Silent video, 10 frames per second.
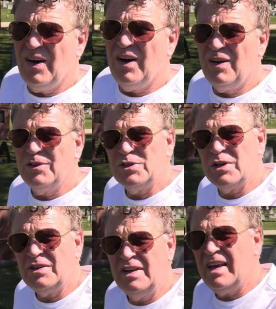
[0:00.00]
All of a
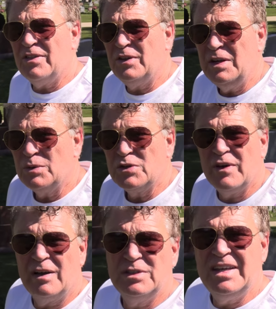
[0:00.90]
sudden, Kathleen was
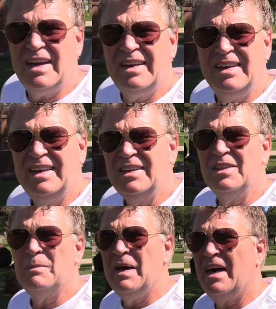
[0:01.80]
found dead in
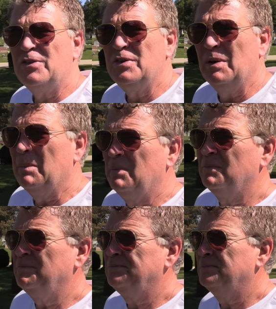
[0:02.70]
the bathtub.
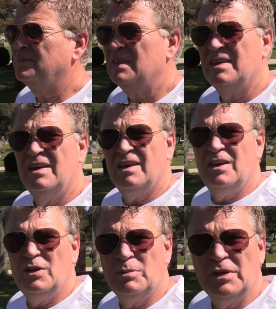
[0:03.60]

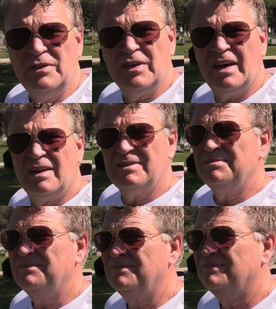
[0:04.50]
Can you believe that?
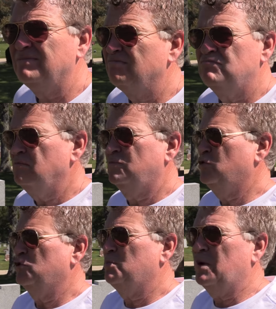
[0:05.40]

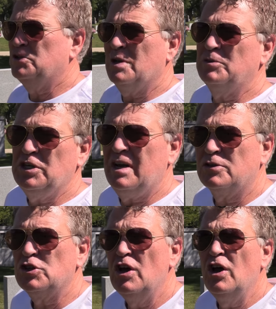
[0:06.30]
Just by some chance.